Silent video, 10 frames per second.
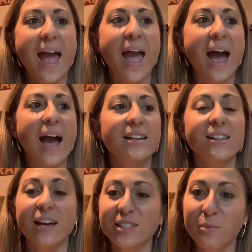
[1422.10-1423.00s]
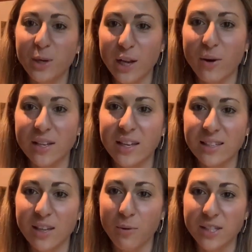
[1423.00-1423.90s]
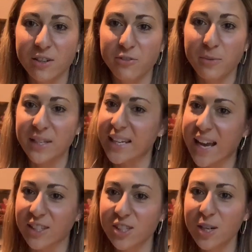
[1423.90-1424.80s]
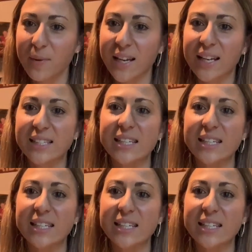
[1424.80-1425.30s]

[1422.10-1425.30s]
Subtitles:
And that's a pretty easy question for me to answer because